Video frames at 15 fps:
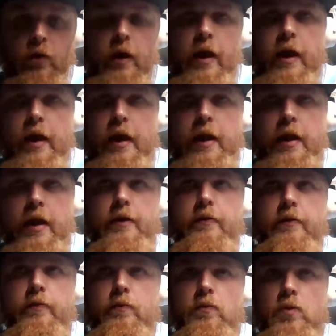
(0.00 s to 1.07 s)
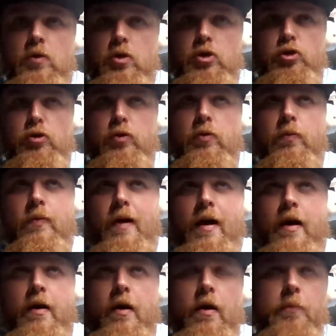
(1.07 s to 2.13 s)
And
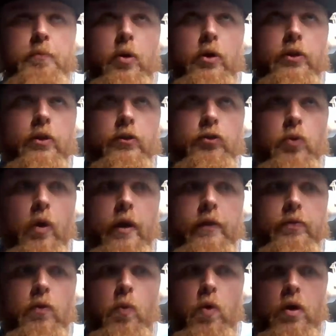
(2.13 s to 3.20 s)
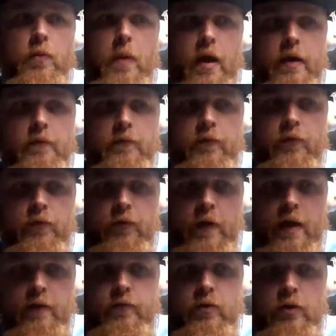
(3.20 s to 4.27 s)
I'll put it this way. One of my
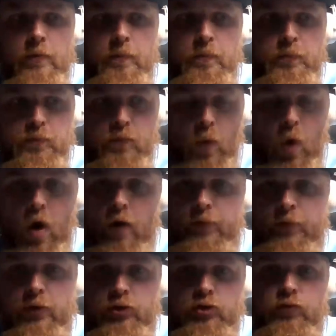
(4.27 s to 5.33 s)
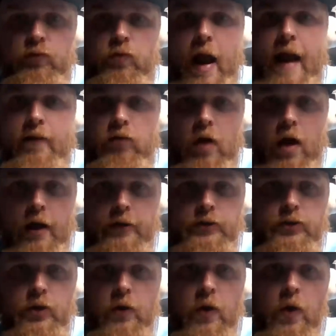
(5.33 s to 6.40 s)
favorite off the rack
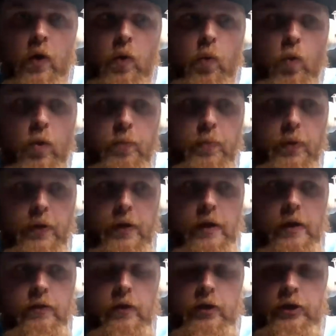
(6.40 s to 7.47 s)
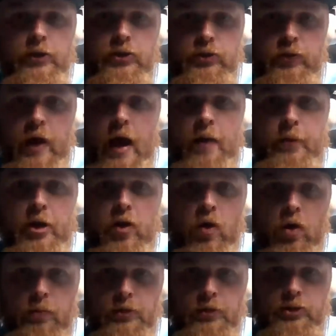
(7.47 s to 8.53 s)
rods would be the Tsunami
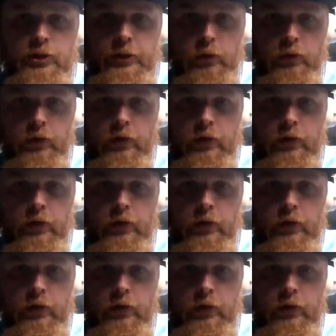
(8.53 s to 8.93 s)
Carbon Shield.